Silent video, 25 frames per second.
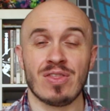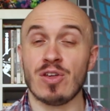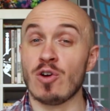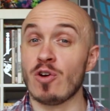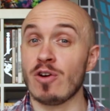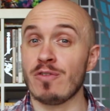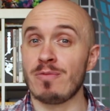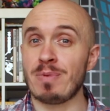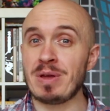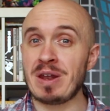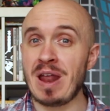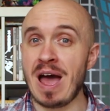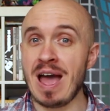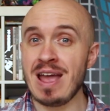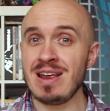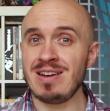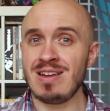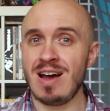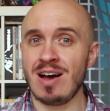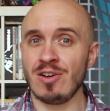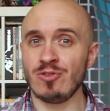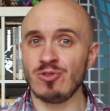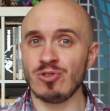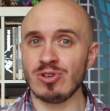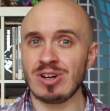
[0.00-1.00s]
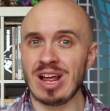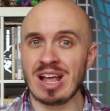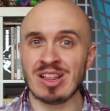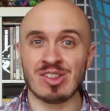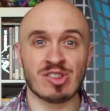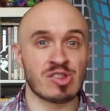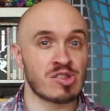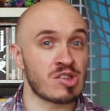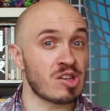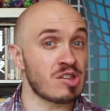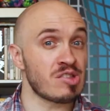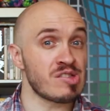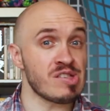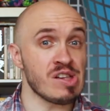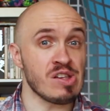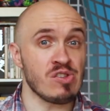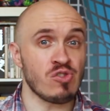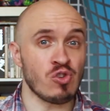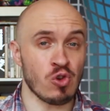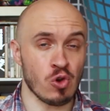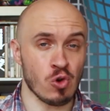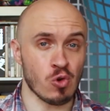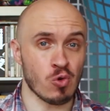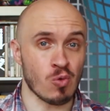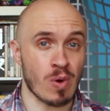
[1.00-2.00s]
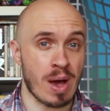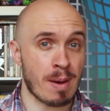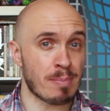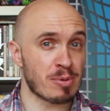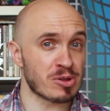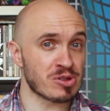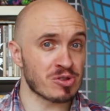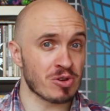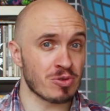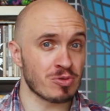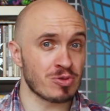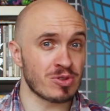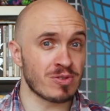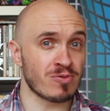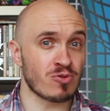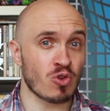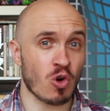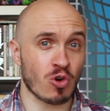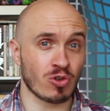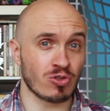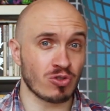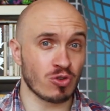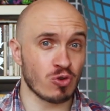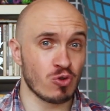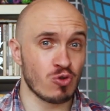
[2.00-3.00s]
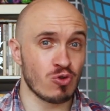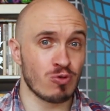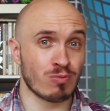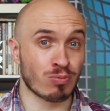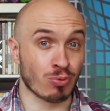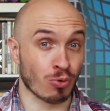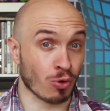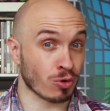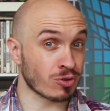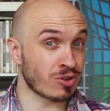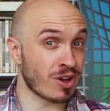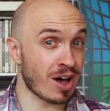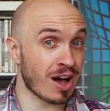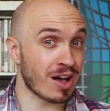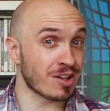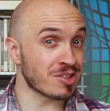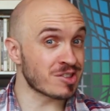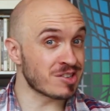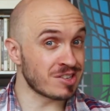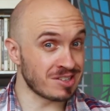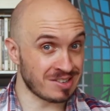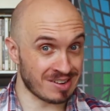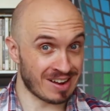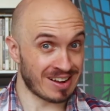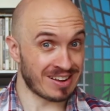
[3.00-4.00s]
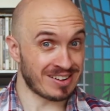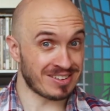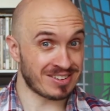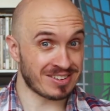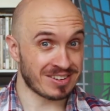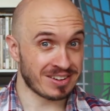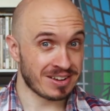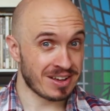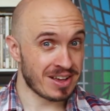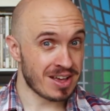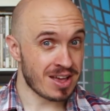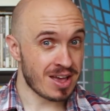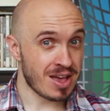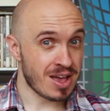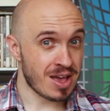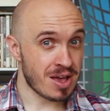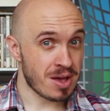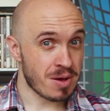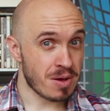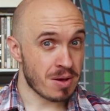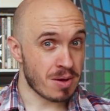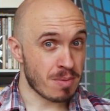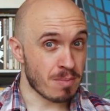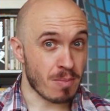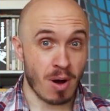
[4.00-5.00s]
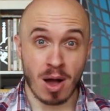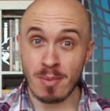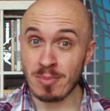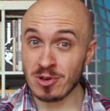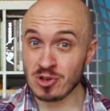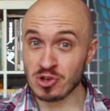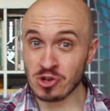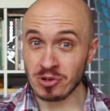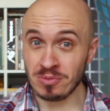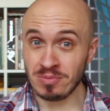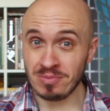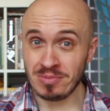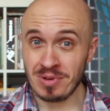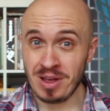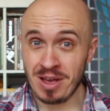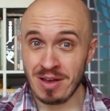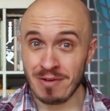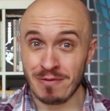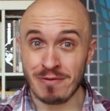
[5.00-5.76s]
There have been 862 episodes of Doctor Who broadcast to date. My mission?